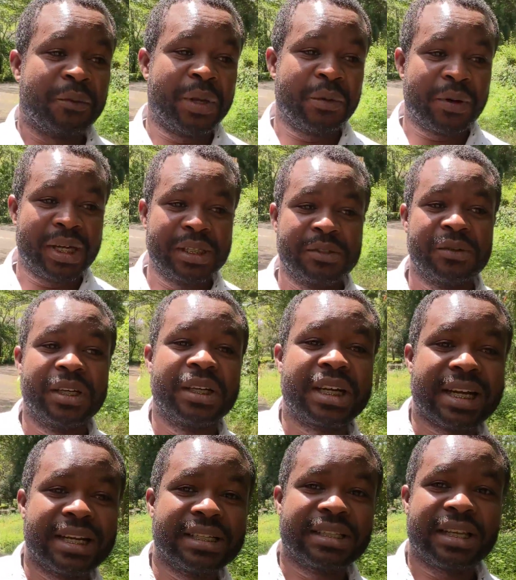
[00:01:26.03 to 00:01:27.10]
we want to
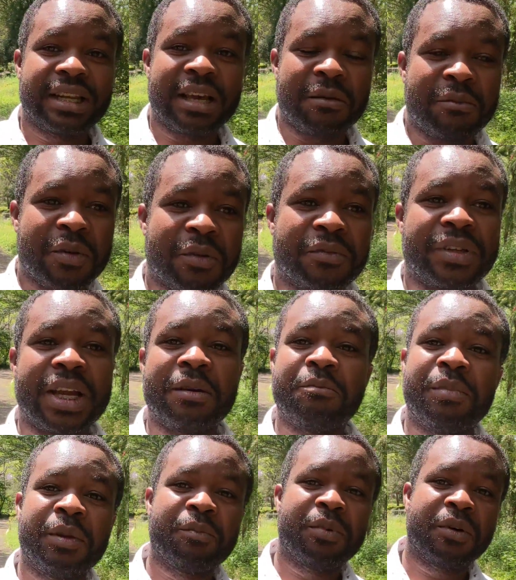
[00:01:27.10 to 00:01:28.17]
increase the number of
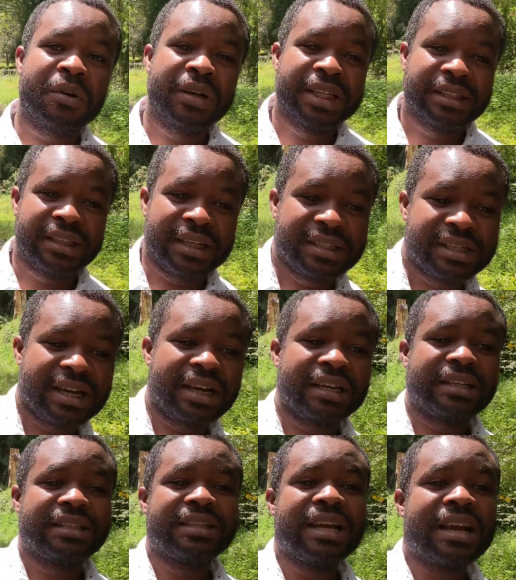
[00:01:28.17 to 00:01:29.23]
young people that
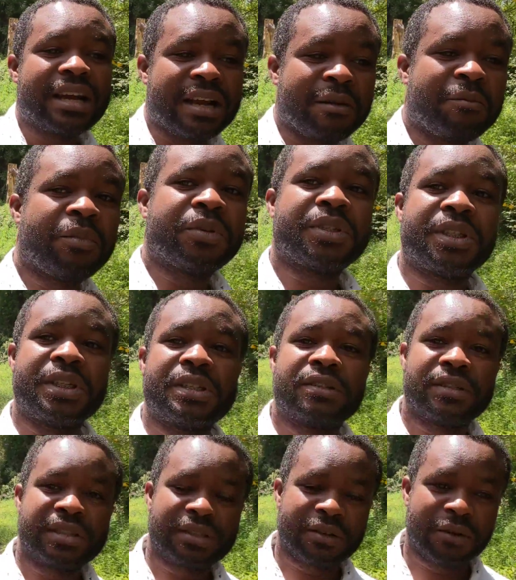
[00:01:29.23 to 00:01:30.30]
can take up
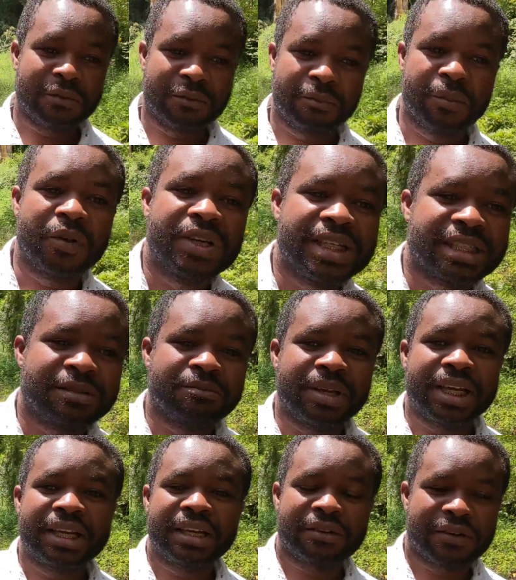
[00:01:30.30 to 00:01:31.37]
positions of policy
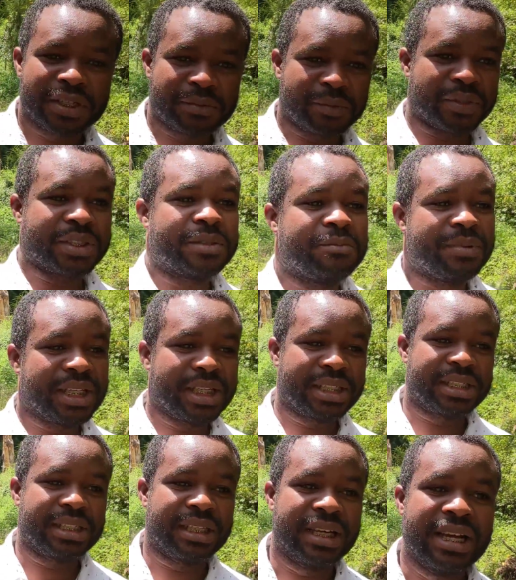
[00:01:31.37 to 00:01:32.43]
making
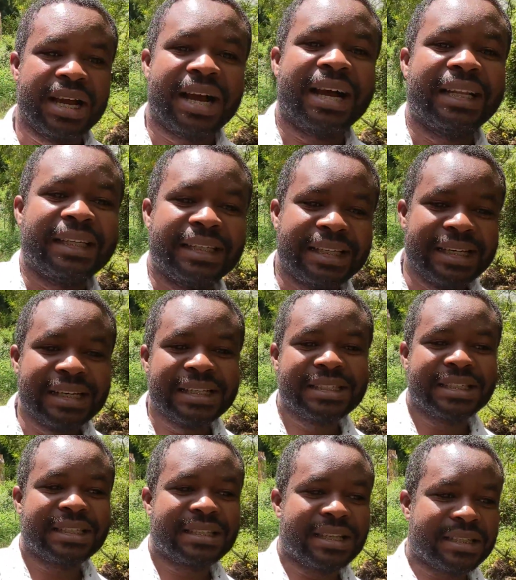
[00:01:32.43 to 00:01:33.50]
responsibility. Yeah, and
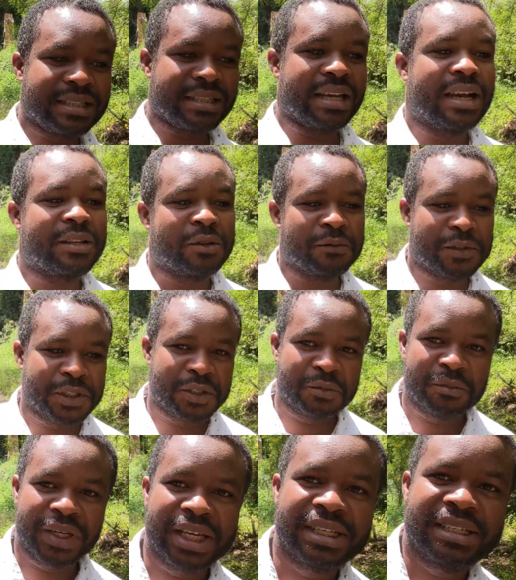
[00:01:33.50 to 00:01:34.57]
this is the start of
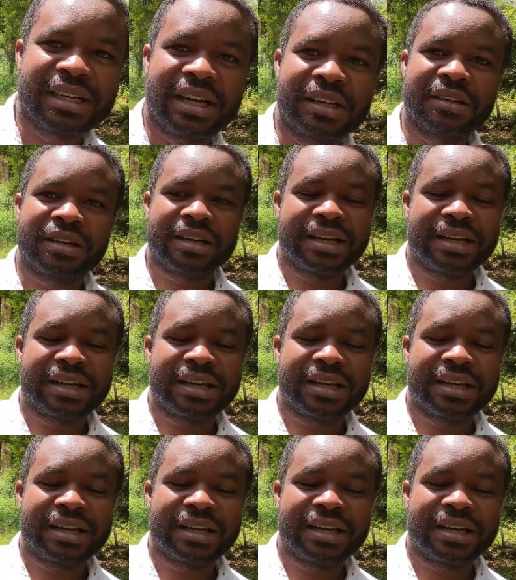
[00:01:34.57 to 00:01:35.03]
stimulating and